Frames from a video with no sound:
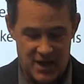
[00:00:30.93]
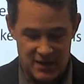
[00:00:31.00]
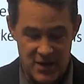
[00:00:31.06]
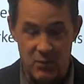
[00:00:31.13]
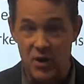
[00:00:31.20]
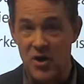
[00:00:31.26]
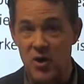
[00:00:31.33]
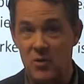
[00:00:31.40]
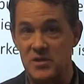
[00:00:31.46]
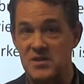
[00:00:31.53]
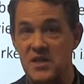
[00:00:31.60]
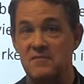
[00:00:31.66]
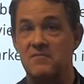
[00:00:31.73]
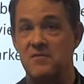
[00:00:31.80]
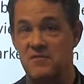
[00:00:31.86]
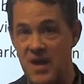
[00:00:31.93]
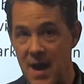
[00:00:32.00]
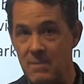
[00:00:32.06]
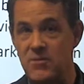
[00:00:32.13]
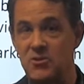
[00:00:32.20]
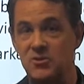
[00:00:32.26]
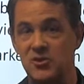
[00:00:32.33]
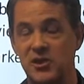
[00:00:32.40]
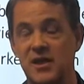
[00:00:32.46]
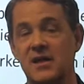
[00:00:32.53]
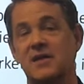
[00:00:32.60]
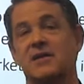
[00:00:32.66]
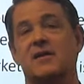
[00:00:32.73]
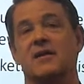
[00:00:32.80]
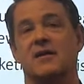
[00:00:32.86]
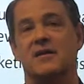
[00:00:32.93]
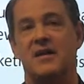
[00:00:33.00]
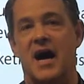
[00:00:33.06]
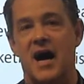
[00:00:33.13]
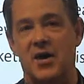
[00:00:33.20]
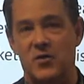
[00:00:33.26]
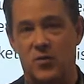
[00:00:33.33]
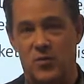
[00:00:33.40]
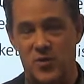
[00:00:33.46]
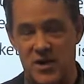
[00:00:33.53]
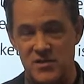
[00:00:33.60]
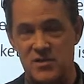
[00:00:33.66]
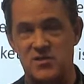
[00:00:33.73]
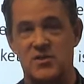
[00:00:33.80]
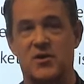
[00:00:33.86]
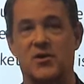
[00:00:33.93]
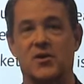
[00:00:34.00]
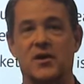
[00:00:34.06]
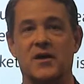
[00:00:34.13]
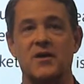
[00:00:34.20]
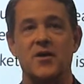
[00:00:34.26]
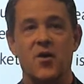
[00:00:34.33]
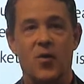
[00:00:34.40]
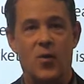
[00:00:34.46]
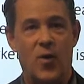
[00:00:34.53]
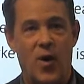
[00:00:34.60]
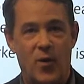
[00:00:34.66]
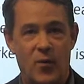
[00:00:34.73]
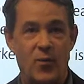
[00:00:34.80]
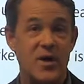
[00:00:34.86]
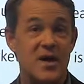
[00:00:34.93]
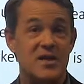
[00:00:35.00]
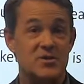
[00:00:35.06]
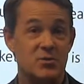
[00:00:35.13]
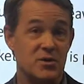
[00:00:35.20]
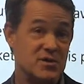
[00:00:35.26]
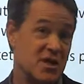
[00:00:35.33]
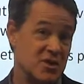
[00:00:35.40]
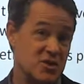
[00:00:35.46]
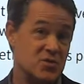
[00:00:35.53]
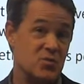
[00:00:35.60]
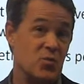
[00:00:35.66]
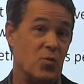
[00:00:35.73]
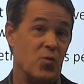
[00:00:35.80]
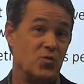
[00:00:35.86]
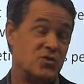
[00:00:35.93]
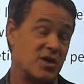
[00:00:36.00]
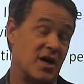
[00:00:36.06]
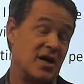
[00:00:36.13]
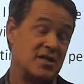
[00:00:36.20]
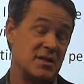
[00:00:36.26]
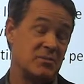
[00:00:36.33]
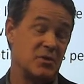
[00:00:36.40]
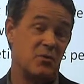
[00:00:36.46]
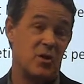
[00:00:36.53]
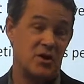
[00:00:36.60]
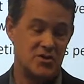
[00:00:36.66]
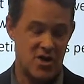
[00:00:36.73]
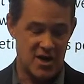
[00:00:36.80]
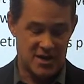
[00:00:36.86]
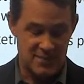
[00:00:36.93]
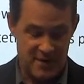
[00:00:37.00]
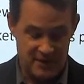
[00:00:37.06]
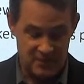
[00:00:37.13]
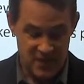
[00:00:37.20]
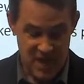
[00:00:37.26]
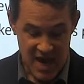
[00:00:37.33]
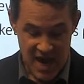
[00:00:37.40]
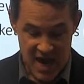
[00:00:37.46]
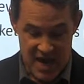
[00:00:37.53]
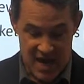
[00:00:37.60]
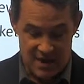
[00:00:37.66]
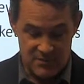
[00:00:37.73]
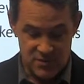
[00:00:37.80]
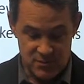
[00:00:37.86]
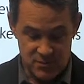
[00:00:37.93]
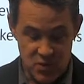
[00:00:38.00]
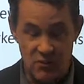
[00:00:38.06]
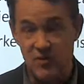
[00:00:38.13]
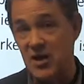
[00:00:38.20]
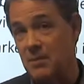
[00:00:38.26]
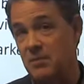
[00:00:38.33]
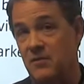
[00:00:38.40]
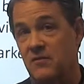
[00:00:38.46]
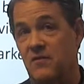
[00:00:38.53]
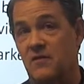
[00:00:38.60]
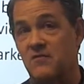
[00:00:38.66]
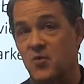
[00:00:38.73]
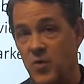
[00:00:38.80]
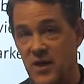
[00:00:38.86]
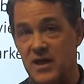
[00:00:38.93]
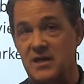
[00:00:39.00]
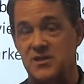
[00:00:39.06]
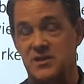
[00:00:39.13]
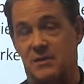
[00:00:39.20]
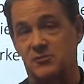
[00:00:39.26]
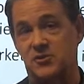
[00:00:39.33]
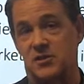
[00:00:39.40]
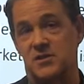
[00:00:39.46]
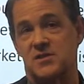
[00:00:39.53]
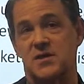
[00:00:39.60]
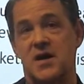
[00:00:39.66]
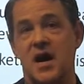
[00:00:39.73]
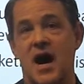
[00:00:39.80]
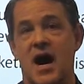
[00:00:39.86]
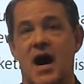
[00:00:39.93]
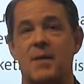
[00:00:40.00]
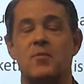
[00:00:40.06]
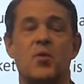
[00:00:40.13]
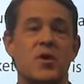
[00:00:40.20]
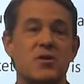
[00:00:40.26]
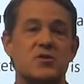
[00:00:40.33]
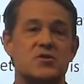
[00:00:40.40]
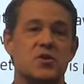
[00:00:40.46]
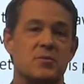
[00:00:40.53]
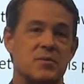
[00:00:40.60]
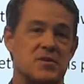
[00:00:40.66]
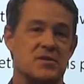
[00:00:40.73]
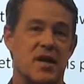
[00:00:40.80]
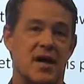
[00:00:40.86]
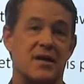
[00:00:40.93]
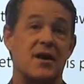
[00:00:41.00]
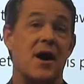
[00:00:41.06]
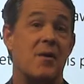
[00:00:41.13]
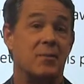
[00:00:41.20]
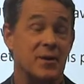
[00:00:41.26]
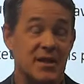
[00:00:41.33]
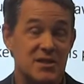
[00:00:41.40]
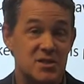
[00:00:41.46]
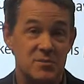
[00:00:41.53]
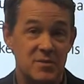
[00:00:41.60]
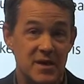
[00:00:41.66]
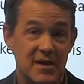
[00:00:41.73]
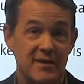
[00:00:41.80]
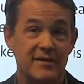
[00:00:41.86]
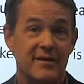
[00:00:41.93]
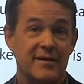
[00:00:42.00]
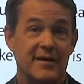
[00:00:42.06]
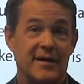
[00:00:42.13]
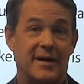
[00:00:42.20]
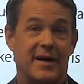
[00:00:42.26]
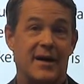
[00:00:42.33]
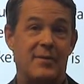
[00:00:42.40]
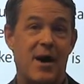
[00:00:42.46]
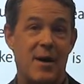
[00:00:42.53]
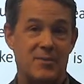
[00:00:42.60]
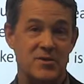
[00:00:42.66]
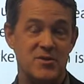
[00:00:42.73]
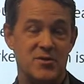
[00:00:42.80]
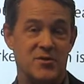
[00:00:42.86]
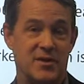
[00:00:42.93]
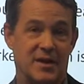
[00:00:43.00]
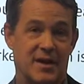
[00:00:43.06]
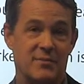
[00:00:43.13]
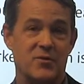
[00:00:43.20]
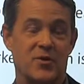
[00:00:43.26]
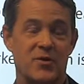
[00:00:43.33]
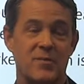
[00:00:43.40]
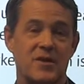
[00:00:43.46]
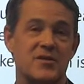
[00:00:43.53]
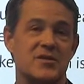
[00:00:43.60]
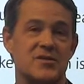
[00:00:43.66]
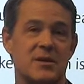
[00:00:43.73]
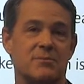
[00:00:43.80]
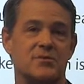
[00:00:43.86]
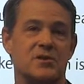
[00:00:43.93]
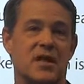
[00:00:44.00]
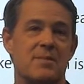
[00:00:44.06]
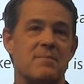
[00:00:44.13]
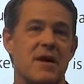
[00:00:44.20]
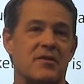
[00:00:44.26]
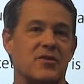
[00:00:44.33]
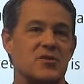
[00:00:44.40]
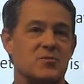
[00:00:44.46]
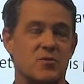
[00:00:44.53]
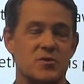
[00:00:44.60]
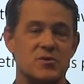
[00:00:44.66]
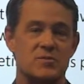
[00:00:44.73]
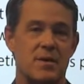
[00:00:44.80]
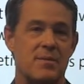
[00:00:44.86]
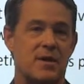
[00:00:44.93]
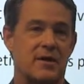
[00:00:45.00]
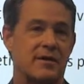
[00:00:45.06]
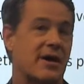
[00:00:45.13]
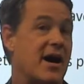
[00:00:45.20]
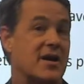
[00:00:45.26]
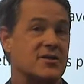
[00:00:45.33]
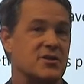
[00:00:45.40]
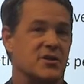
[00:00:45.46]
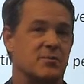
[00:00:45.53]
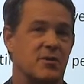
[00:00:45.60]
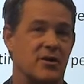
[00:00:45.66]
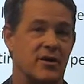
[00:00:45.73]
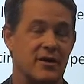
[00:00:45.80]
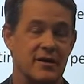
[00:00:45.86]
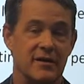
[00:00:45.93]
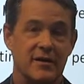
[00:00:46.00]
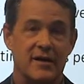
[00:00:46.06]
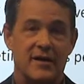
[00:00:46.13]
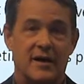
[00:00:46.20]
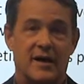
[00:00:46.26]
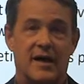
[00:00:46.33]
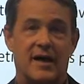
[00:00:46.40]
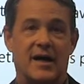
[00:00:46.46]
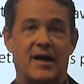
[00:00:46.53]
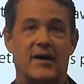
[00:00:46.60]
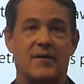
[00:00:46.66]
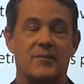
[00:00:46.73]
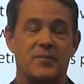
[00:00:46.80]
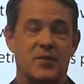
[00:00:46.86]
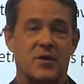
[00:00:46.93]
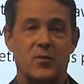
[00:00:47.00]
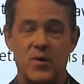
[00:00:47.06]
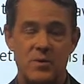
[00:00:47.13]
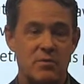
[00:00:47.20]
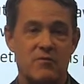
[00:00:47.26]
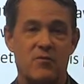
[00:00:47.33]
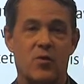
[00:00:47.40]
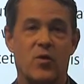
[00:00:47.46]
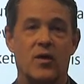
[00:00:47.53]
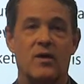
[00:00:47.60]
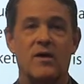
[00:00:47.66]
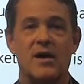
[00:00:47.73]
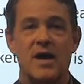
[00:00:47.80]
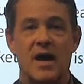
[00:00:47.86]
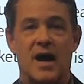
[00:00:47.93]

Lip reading: They want to know what's in it for them usually, not necessarily what we as real estate agents typically want to talk about. So I'm going to go over a couple of quick assumptions. I'm going to assume this is not a come list me opportunity. I'm going to make the assumption that I met this person maybe at a cocktail party a week before.